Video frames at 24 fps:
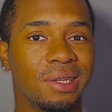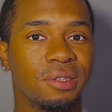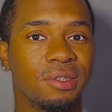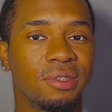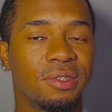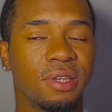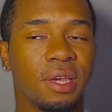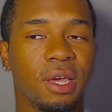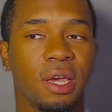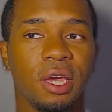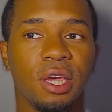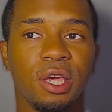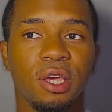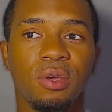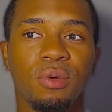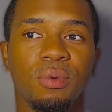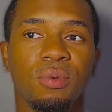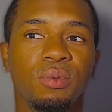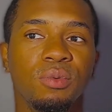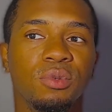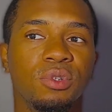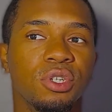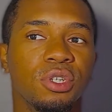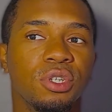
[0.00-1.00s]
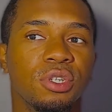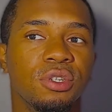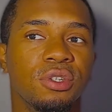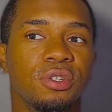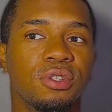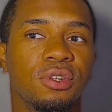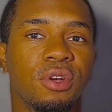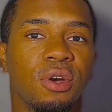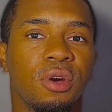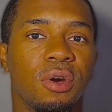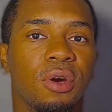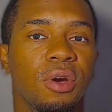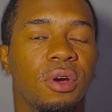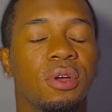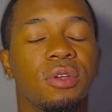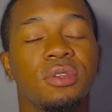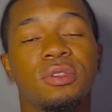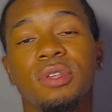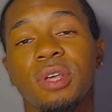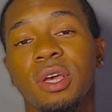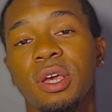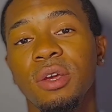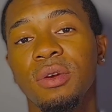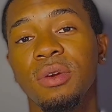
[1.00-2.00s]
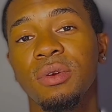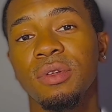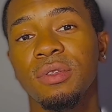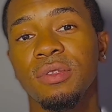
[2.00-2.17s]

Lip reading: Say you're the